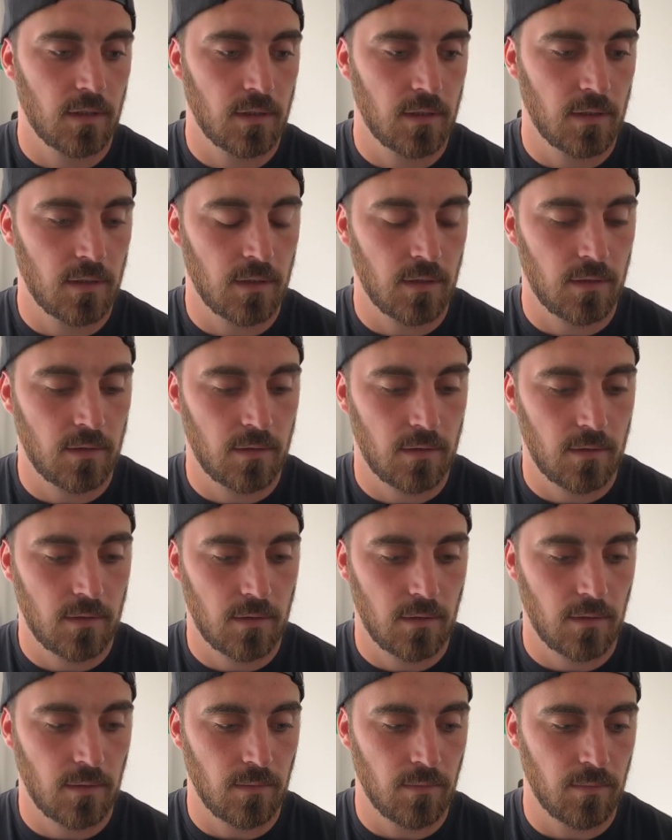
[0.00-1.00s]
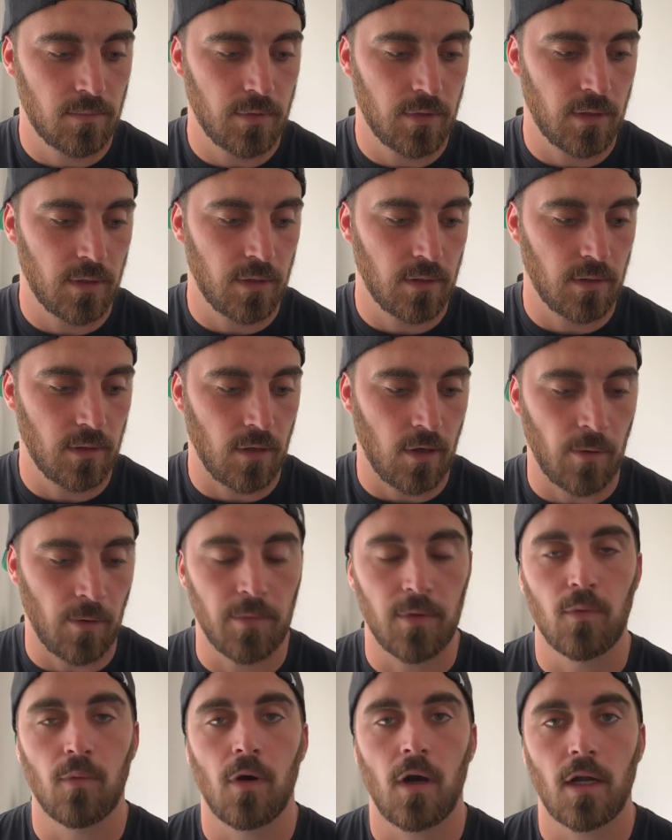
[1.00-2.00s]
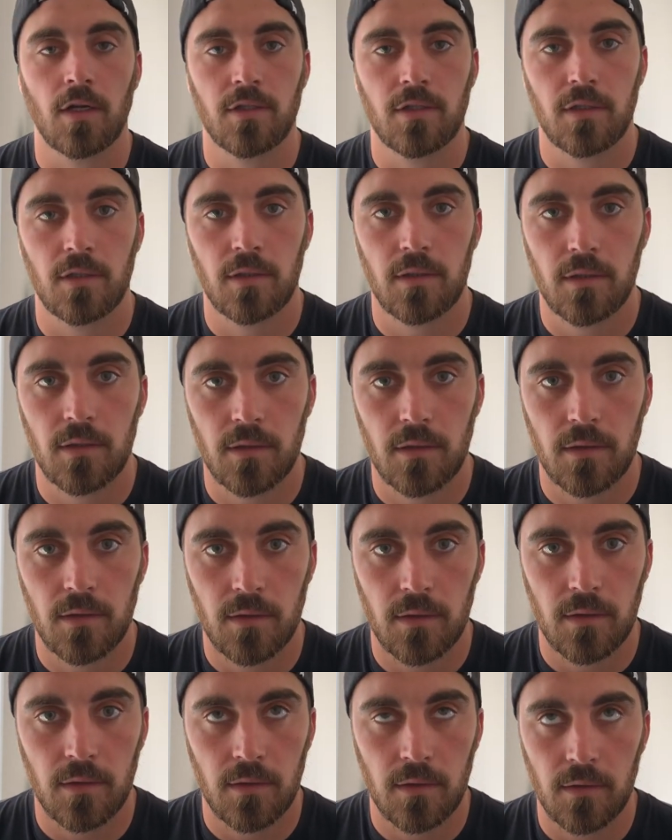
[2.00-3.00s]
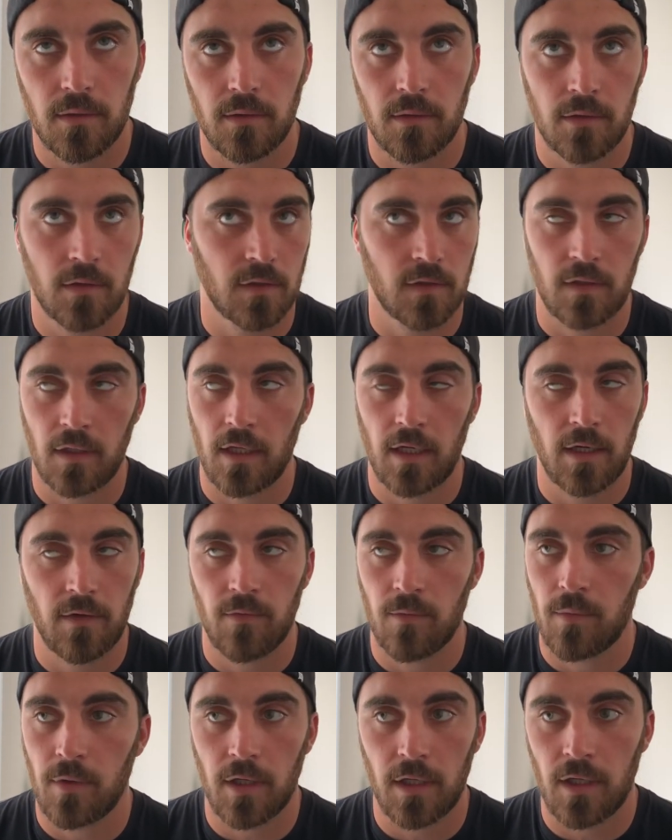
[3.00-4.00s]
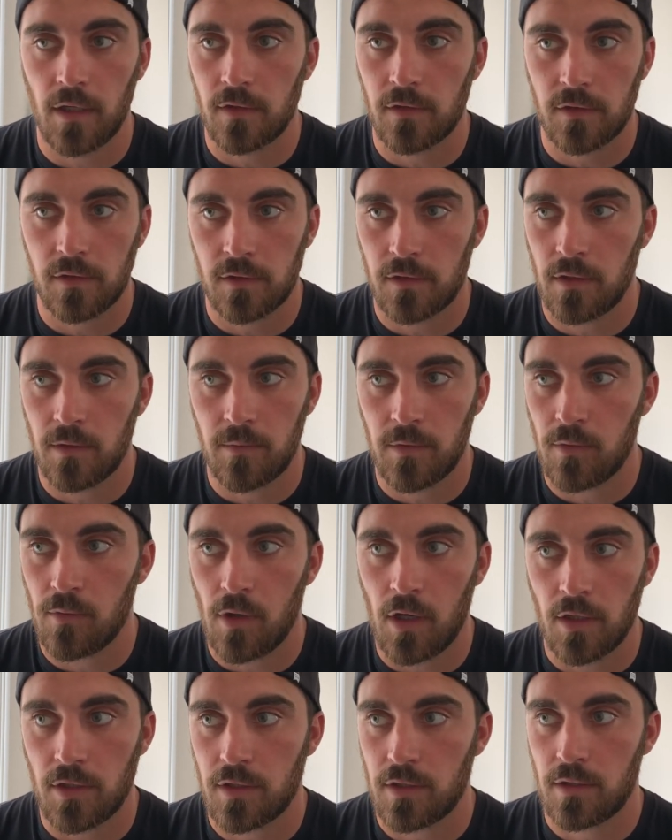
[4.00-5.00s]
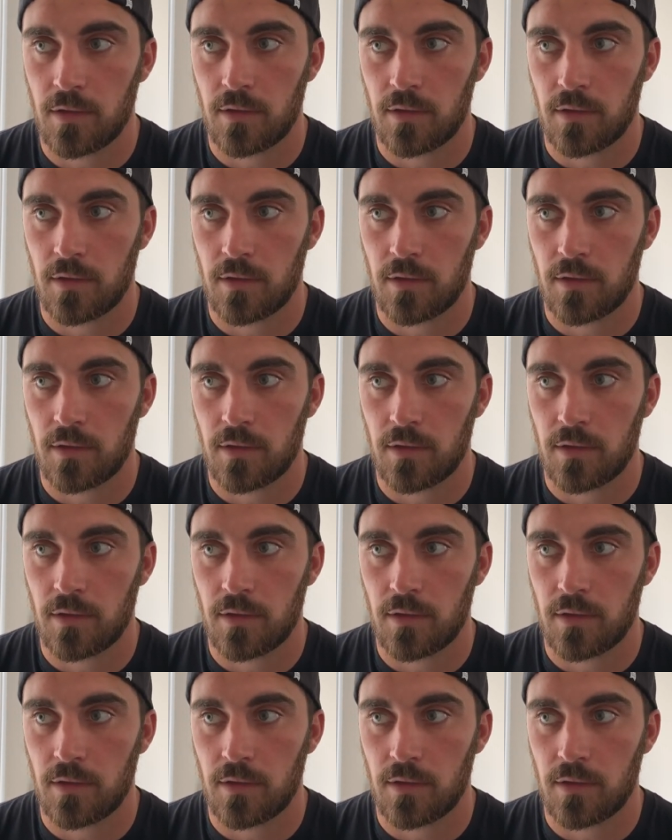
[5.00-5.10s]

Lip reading: You know, but I'll be watching, just like everybody else is going to be watching.